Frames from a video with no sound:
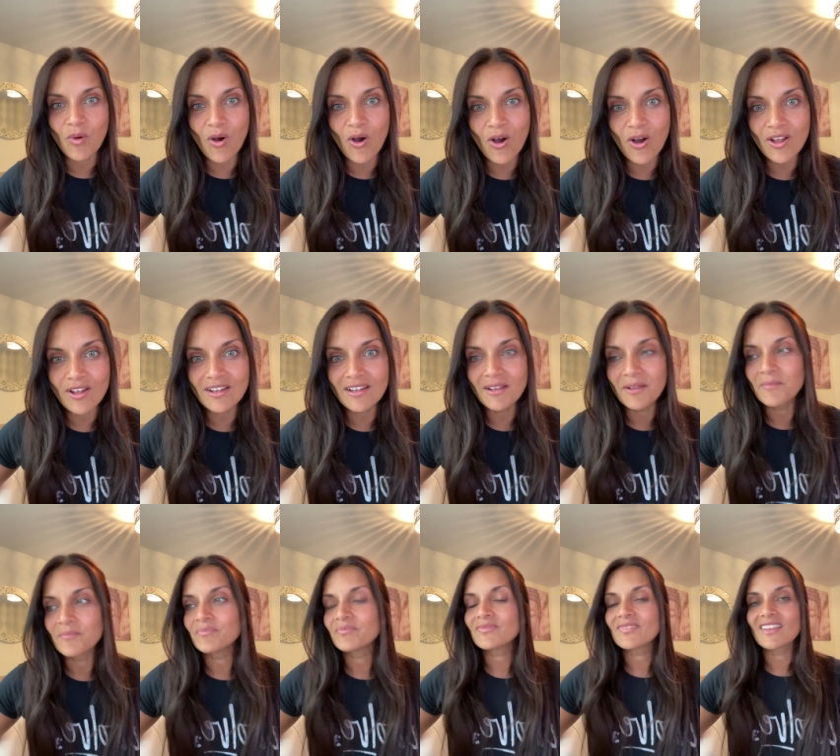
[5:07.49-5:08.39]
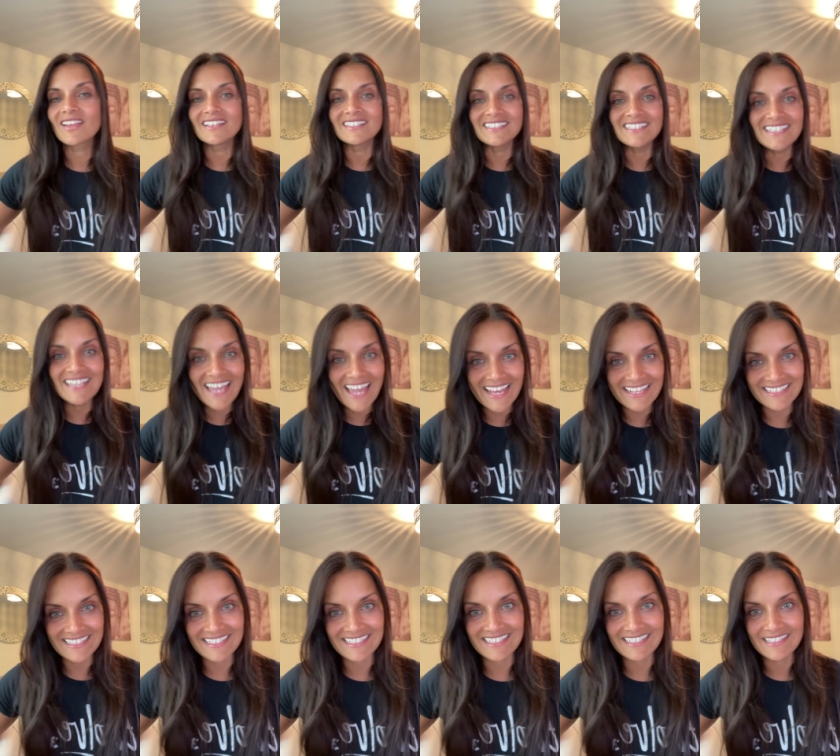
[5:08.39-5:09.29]
wall?
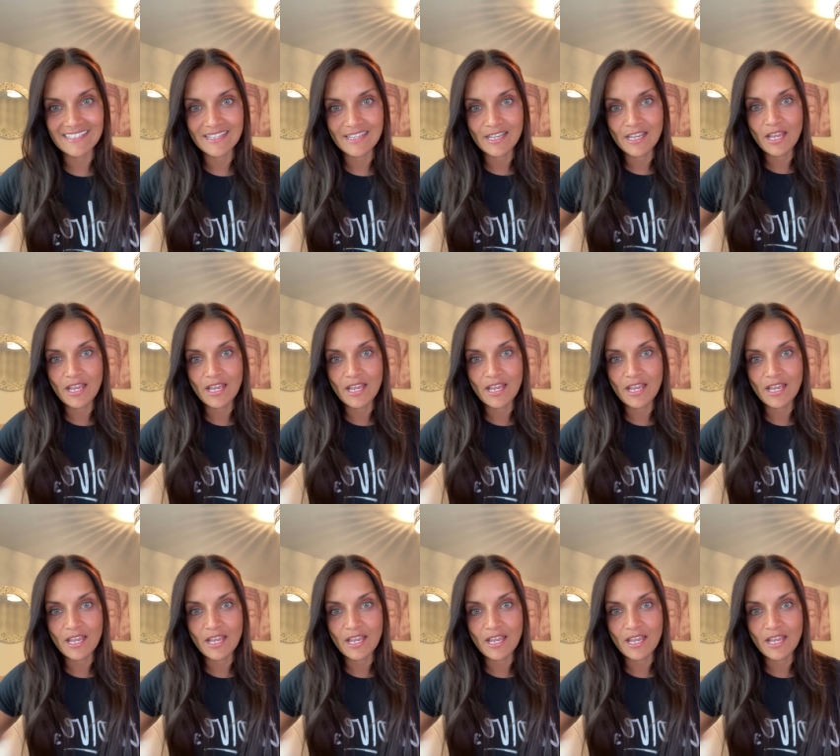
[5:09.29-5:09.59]
Yes.